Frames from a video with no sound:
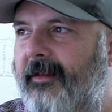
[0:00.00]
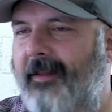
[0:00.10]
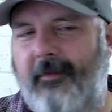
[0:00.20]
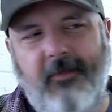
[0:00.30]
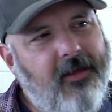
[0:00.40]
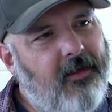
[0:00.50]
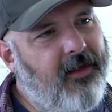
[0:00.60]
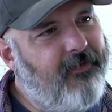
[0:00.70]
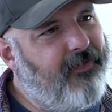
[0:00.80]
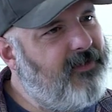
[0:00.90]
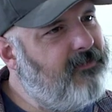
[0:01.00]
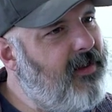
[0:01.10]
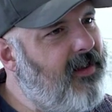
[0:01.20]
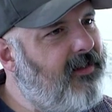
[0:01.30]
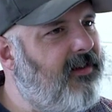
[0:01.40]
like me and Clay first
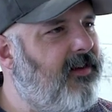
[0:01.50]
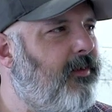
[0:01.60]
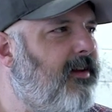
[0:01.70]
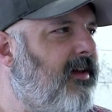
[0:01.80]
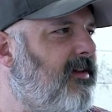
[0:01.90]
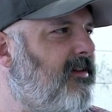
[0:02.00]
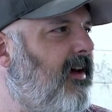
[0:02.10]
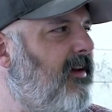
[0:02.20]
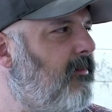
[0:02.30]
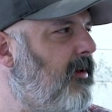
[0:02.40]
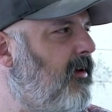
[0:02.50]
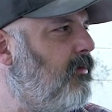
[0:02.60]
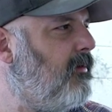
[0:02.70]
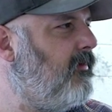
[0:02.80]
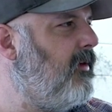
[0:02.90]
met, and then we decided it would be
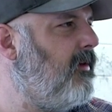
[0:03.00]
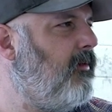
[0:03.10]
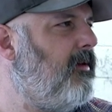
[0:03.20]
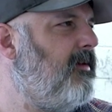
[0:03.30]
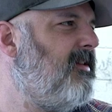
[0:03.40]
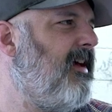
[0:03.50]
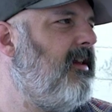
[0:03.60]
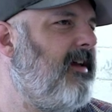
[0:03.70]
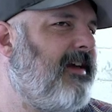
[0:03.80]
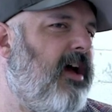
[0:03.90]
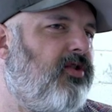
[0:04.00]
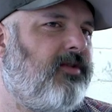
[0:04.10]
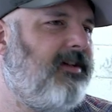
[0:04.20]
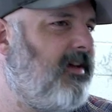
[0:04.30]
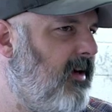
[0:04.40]
cool if we like we just kind of like
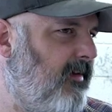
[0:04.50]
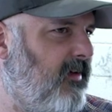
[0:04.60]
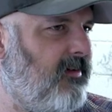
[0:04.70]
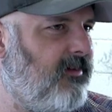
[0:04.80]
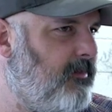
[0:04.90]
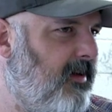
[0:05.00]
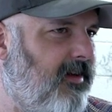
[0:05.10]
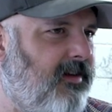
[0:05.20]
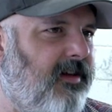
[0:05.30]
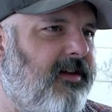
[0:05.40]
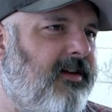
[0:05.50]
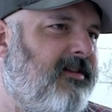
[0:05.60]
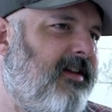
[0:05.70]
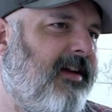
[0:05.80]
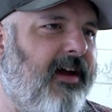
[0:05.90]
casually dated for a little bit, and then
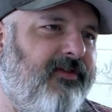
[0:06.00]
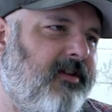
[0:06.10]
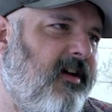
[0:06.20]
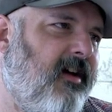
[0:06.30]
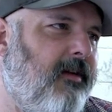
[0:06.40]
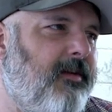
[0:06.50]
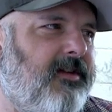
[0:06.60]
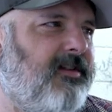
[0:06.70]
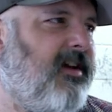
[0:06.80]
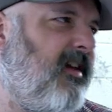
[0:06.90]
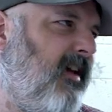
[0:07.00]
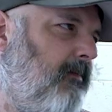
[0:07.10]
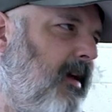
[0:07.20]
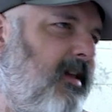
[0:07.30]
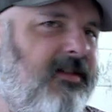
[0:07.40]
it's like after time, it just kind of
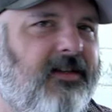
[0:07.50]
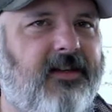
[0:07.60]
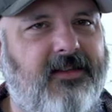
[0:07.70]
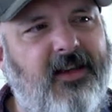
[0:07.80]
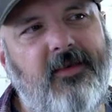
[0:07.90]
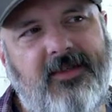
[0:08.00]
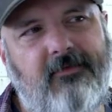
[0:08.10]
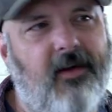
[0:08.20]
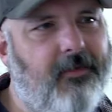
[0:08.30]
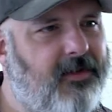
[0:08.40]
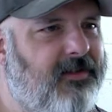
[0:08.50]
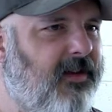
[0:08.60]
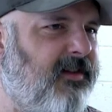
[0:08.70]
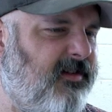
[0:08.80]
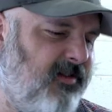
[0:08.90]
like made sense. Yeah, we should probably just
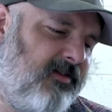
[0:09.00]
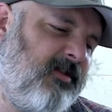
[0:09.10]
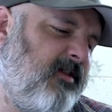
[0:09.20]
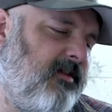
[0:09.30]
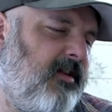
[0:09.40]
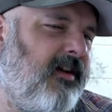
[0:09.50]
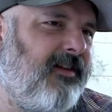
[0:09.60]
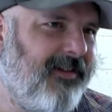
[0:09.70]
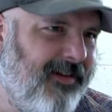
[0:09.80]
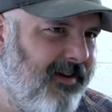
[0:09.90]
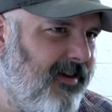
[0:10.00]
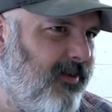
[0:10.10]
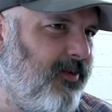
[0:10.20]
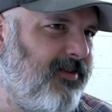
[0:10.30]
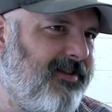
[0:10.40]
like this is this is good.
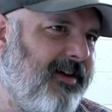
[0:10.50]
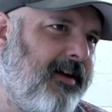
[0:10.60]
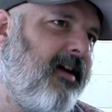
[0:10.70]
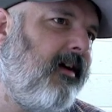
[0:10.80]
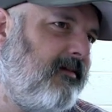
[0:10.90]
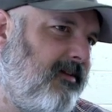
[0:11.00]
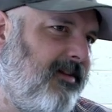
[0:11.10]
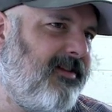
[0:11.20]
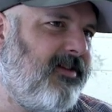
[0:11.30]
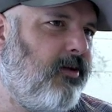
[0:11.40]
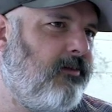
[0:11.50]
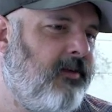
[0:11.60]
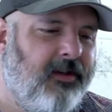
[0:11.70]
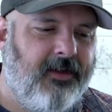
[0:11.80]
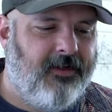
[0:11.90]
We'll just stick it out.
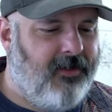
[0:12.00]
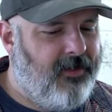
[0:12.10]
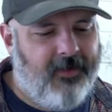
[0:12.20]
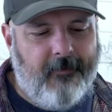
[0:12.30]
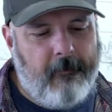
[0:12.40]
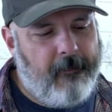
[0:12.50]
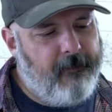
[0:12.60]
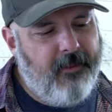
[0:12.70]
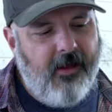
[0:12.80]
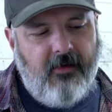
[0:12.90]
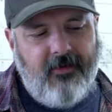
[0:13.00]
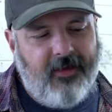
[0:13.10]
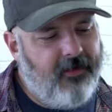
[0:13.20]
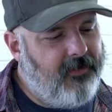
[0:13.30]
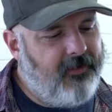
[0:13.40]
So now
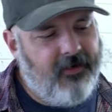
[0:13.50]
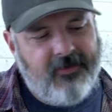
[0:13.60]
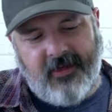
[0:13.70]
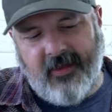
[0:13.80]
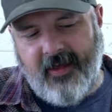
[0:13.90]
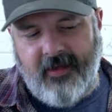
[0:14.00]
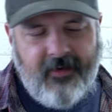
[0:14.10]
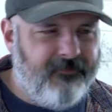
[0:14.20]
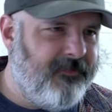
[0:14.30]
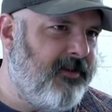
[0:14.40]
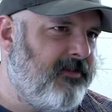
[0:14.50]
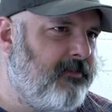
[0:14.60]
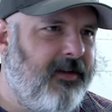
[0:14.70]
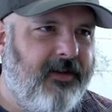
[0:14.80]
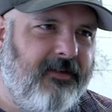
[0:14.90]
like there's Clay, there's
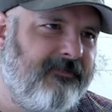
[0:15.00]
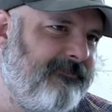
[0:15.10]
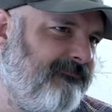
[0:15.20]
me.